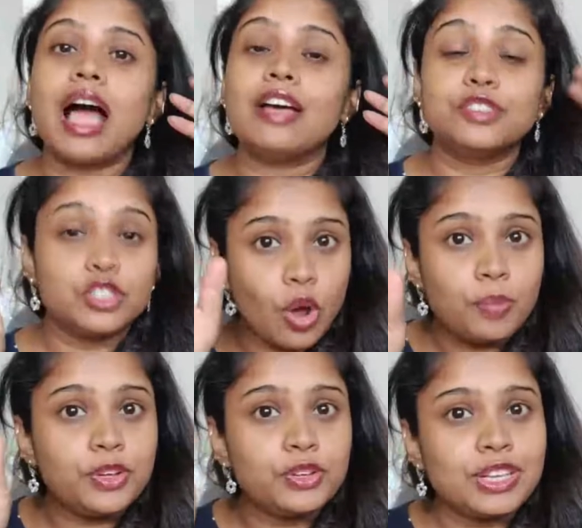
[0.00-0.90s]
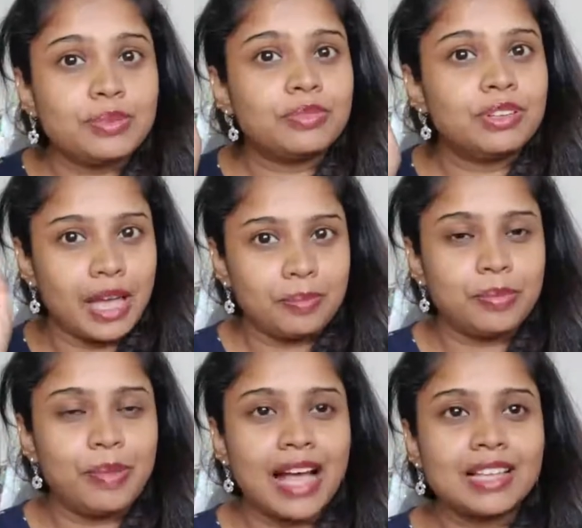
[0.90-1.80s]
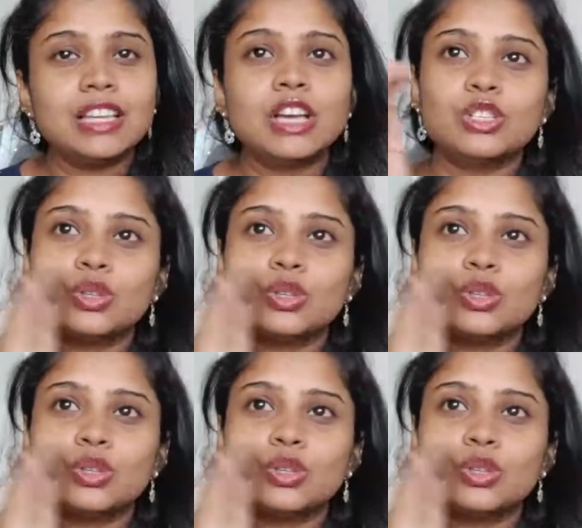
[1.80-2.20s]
I've stopped using diaper bags,